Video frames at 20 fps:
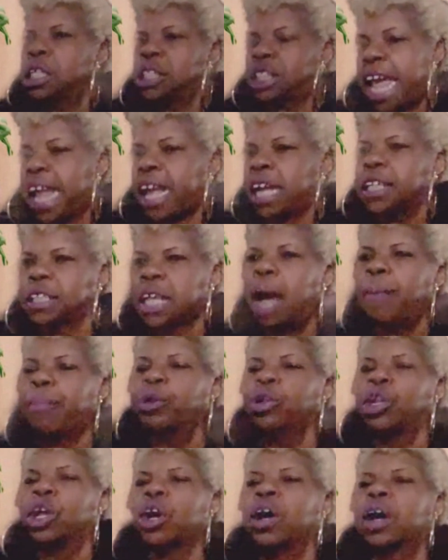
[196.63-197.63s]
take a
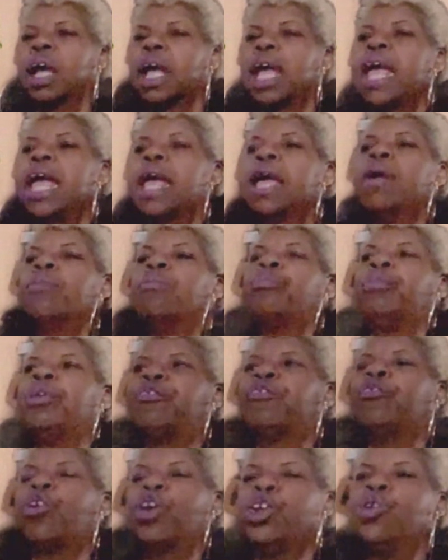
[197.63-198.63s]
double look
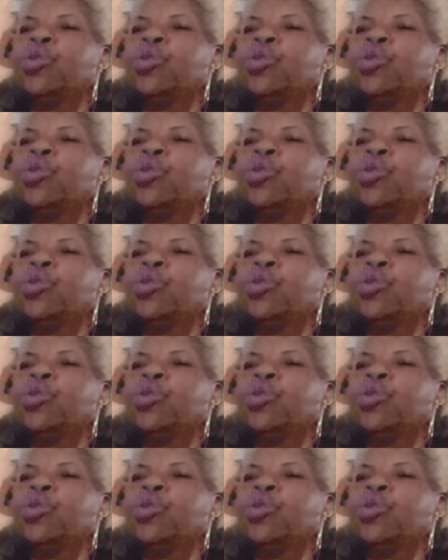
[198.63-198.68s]
before right.